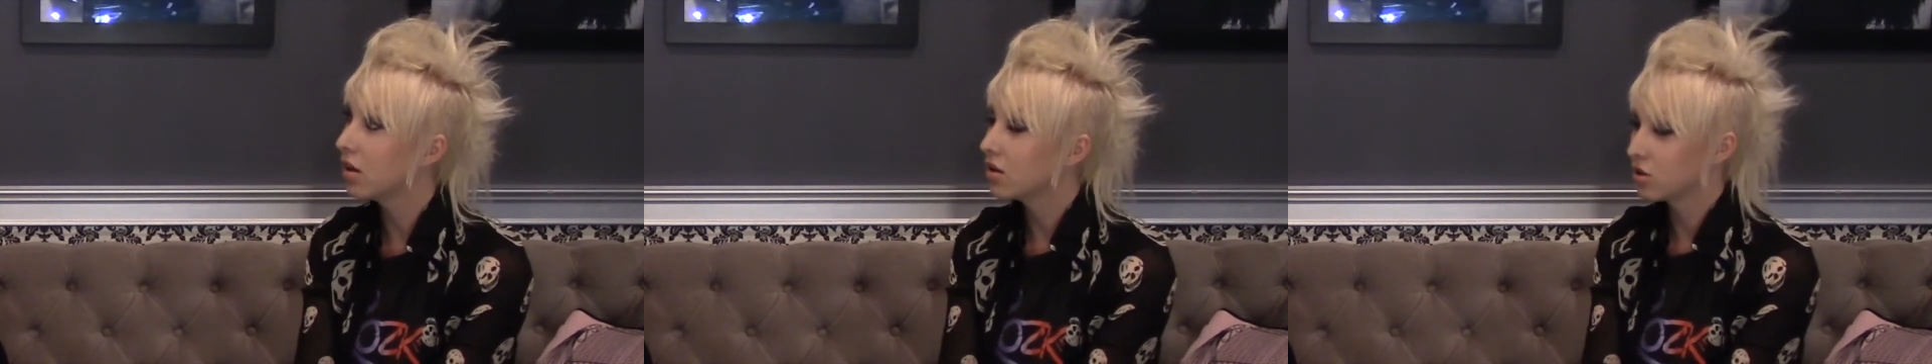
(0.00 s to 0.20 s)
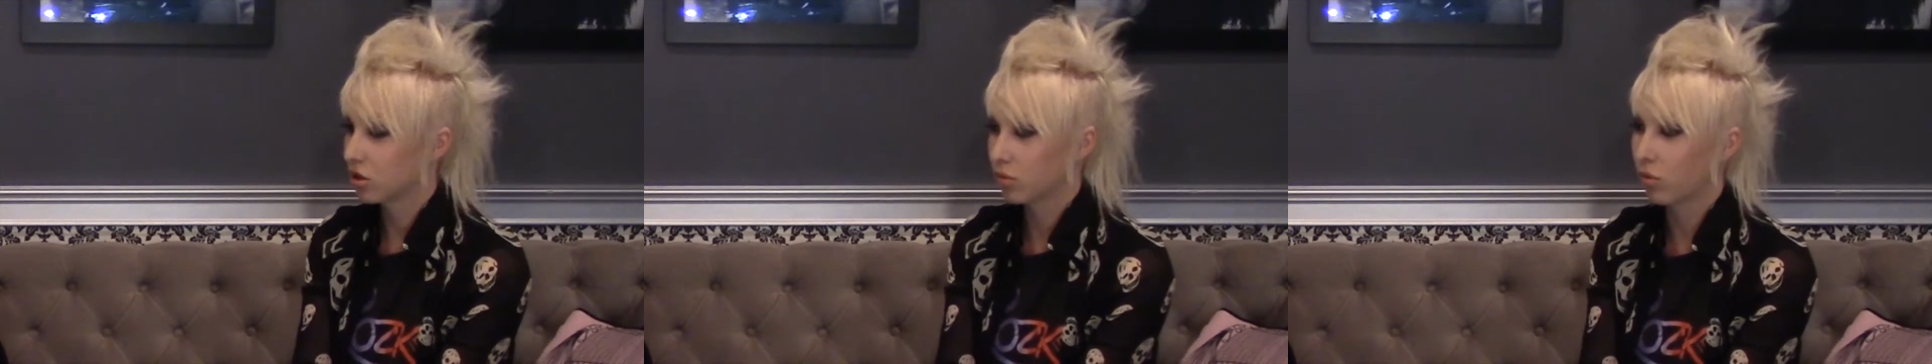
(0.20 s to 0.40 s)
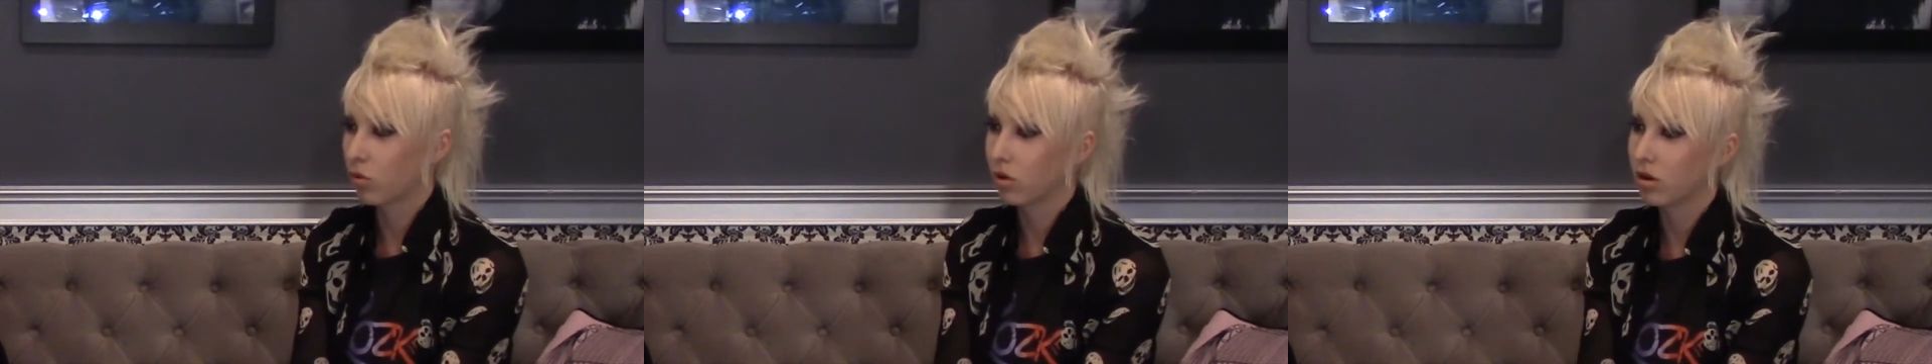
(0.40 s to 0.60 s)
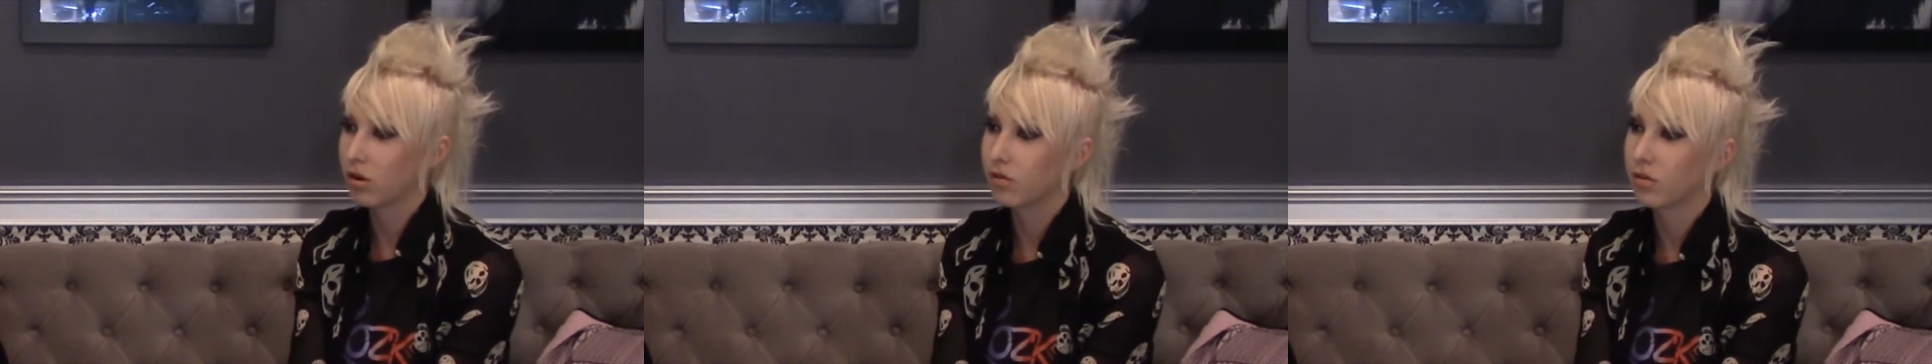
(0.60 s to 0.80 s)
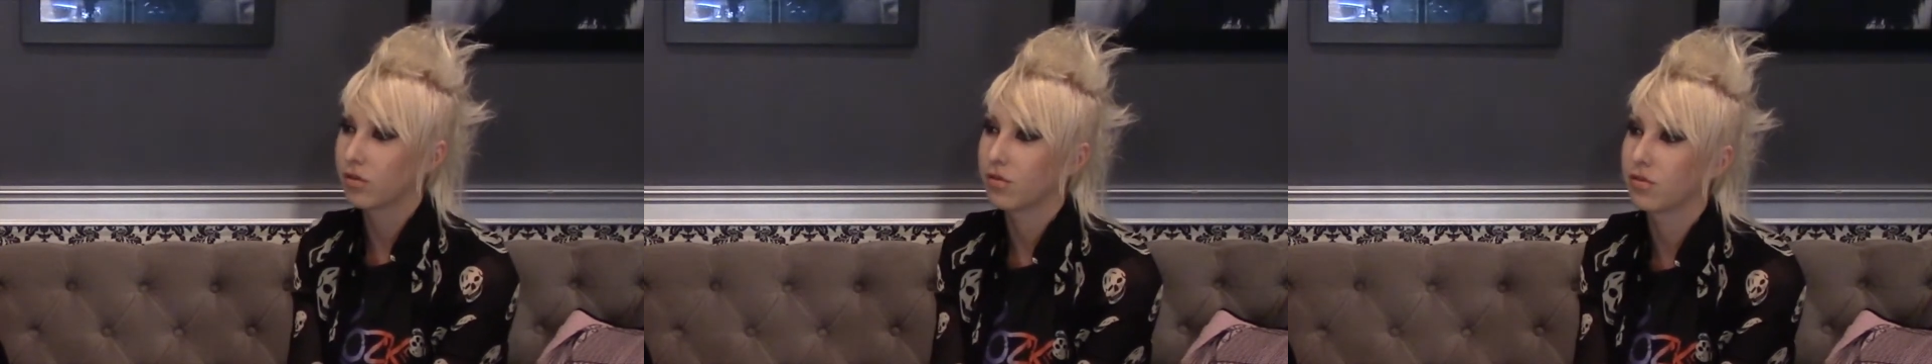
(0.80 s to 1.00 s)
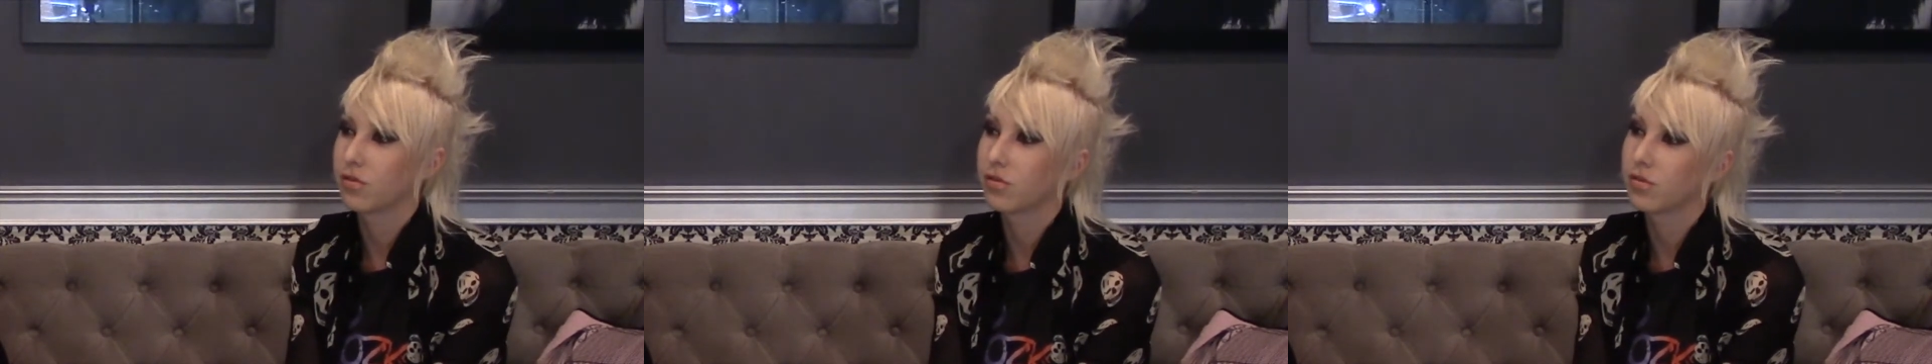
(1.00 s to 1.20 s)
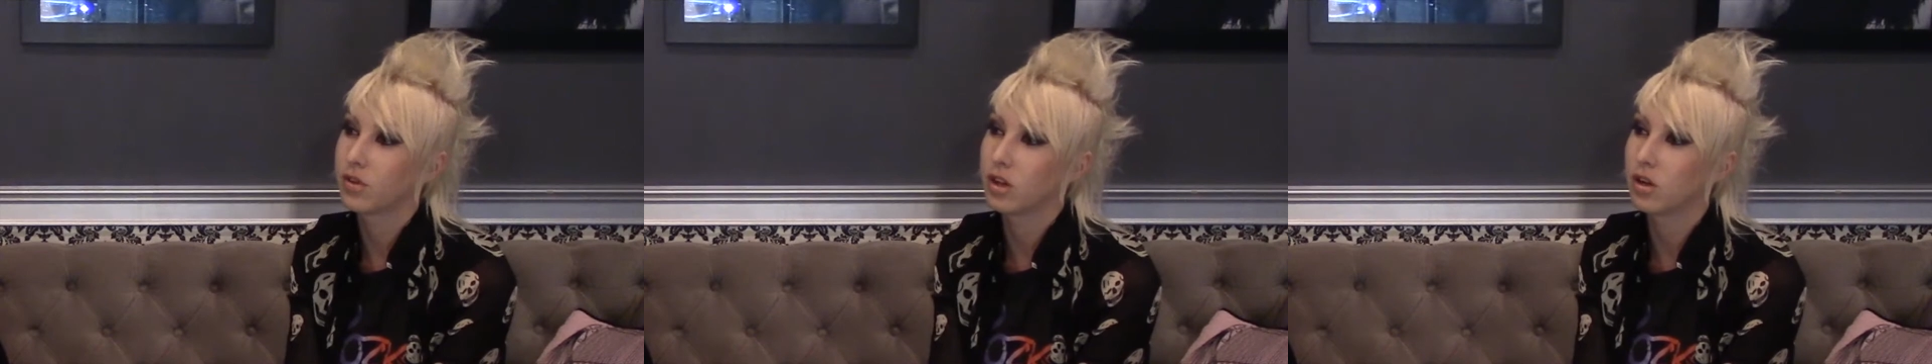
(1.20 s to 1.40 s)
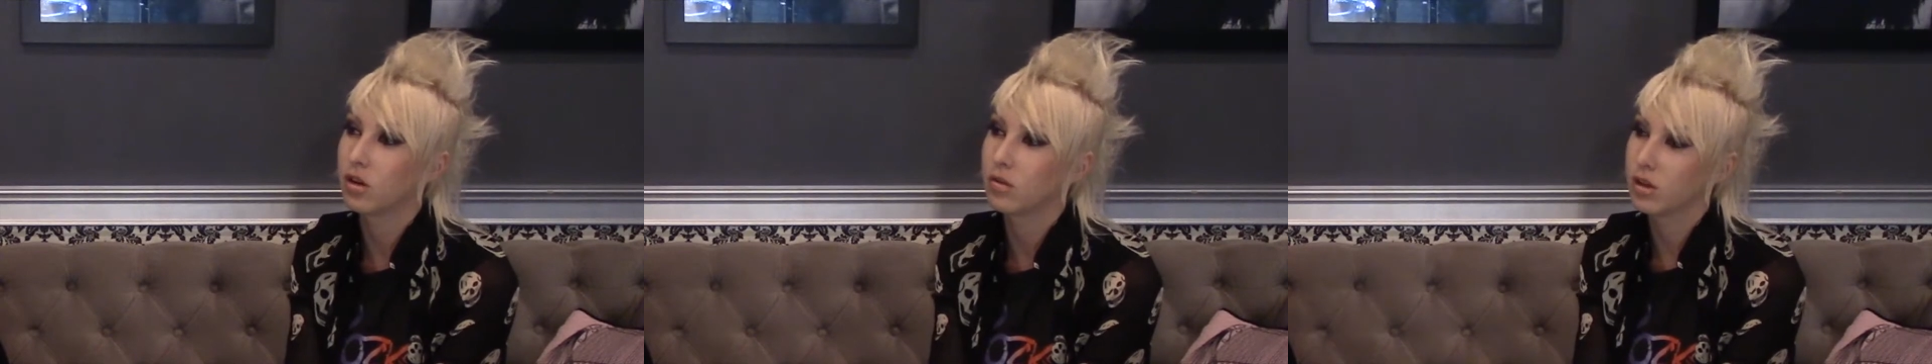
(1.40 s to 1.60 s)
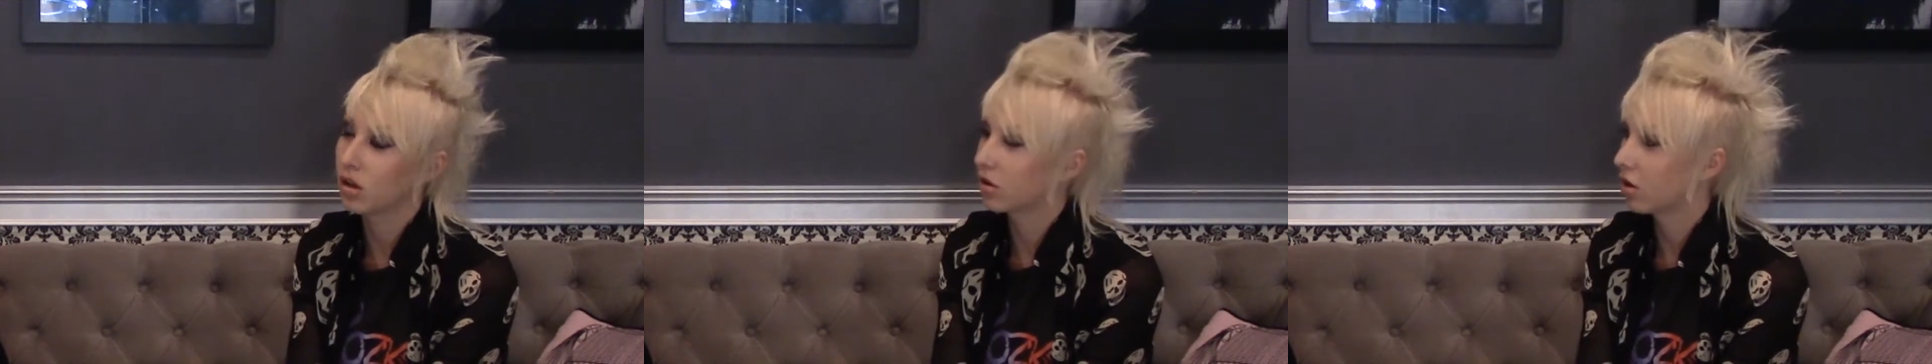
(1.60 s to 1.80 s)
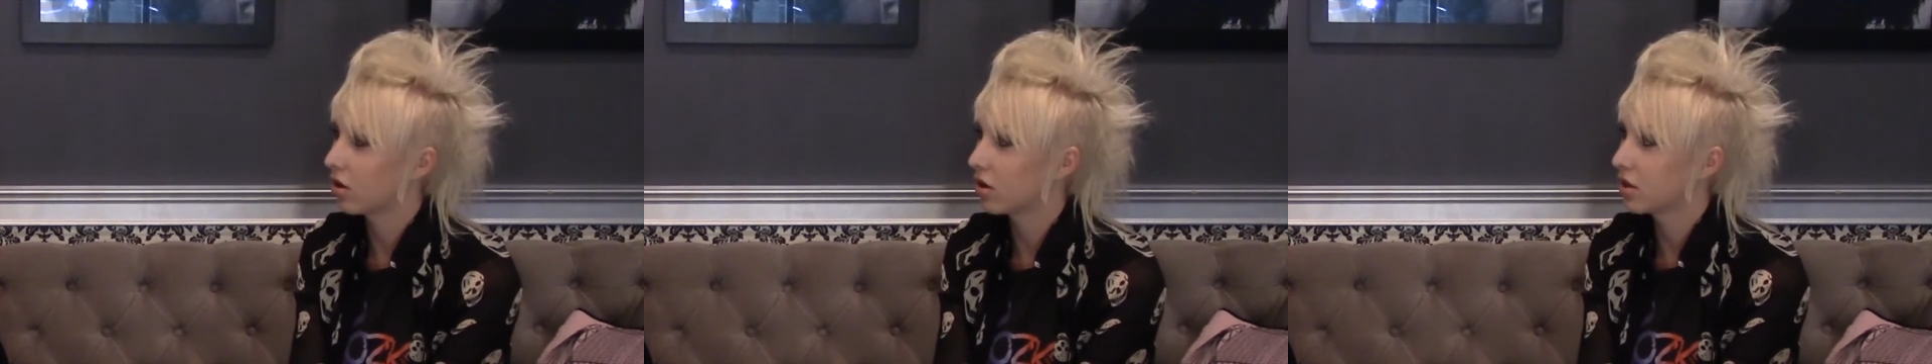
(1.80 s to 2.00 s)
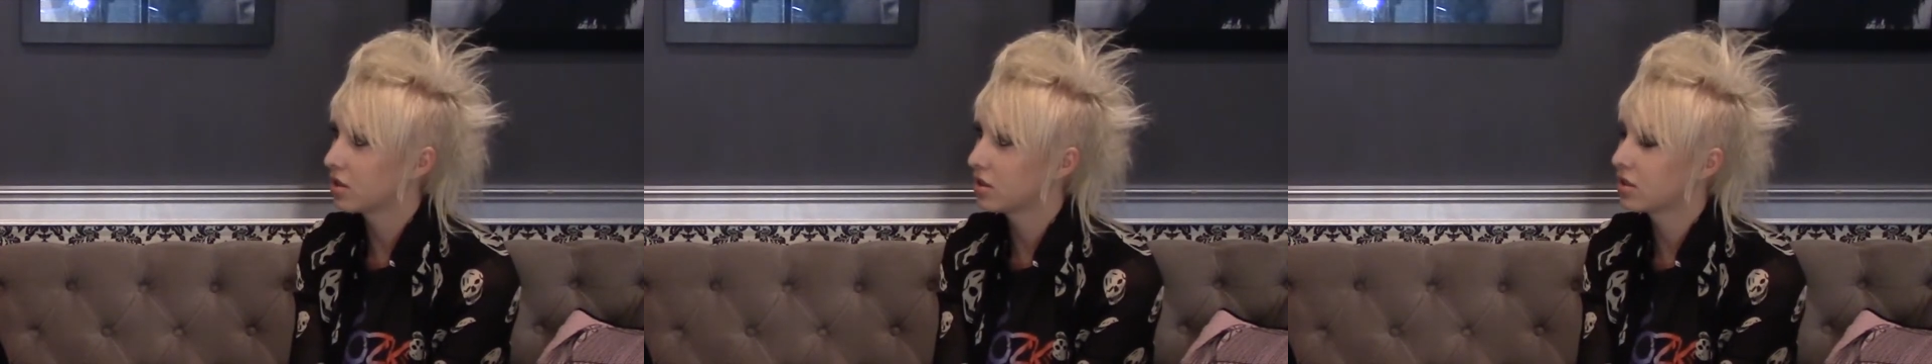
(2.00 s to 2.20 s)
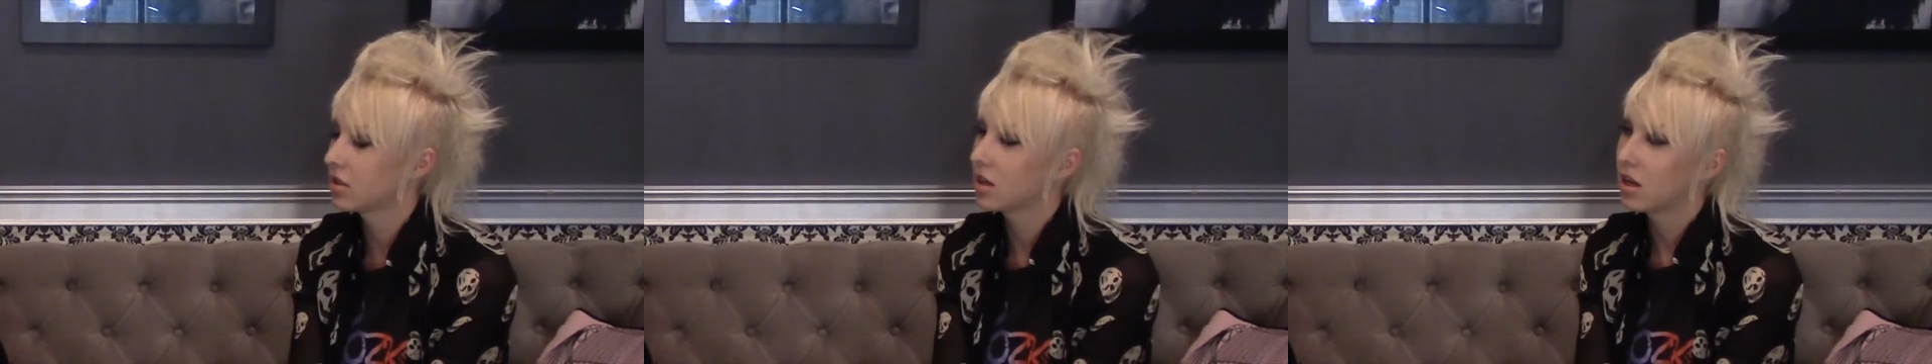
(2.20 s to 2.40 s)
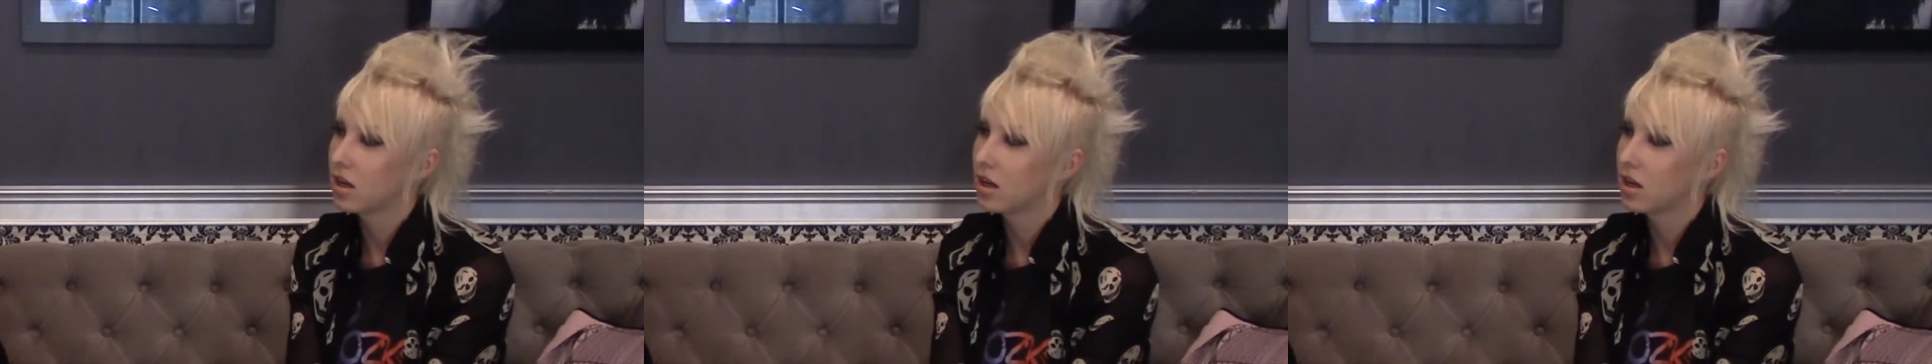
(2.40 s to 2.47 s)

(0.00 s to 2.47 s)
supportive of you know young artists.